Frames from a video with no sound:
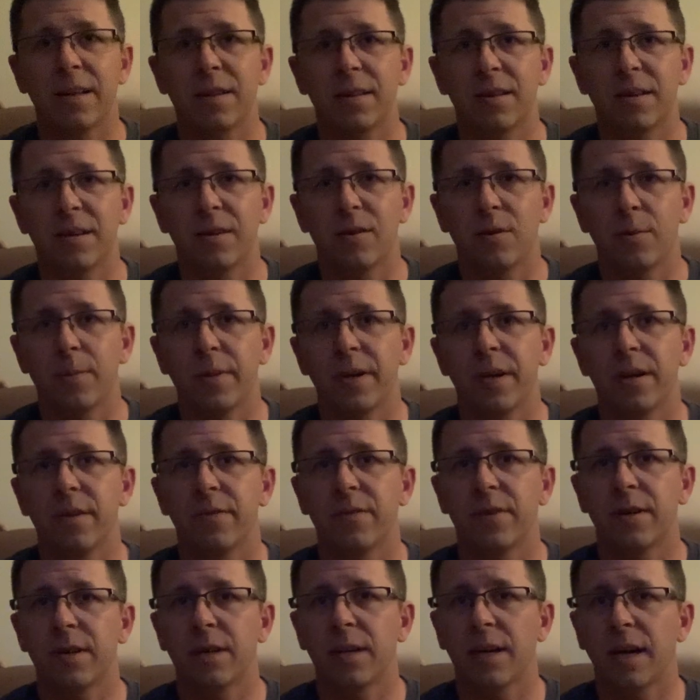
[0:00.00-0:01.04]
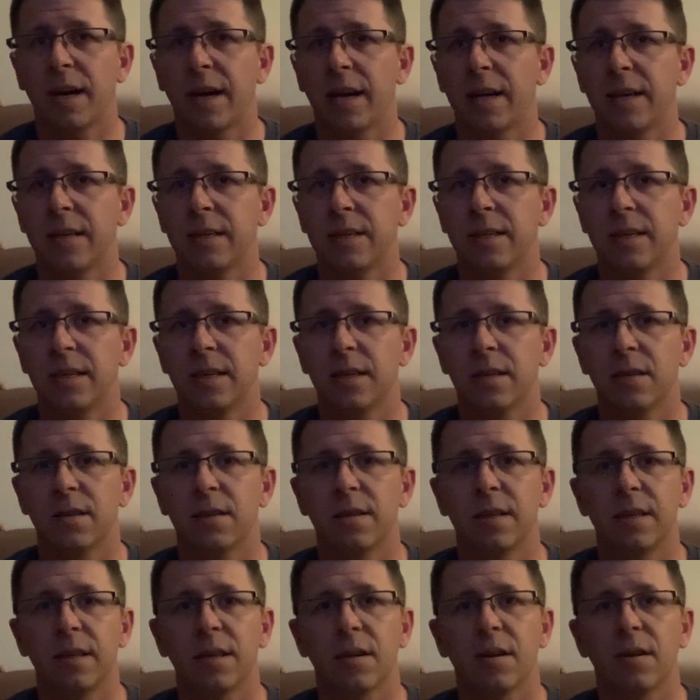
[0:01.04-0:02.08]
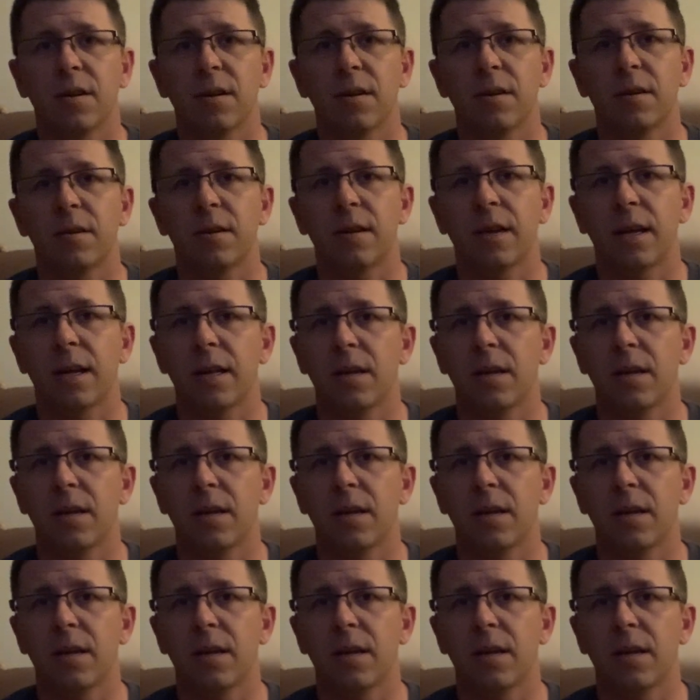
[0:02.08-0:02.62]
a little bit of an idea here.